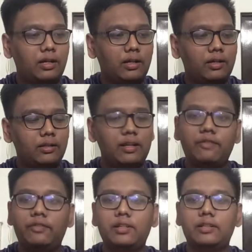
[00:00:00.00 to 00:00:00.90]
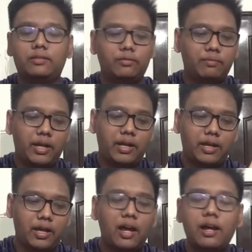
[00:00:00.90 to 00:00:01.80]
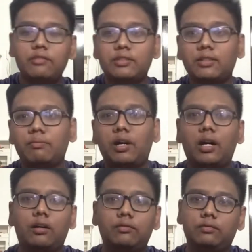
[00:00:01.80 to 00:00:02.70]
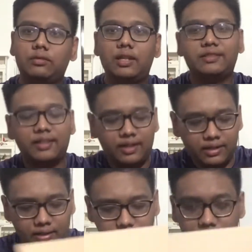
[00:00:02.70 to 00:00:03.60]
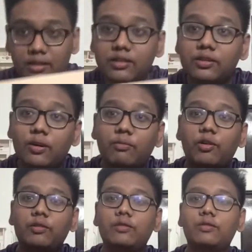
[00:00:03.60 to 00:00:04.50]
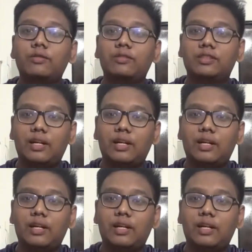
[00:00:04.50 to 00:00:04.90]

delivered to my house about yesterday, so I'm going to do some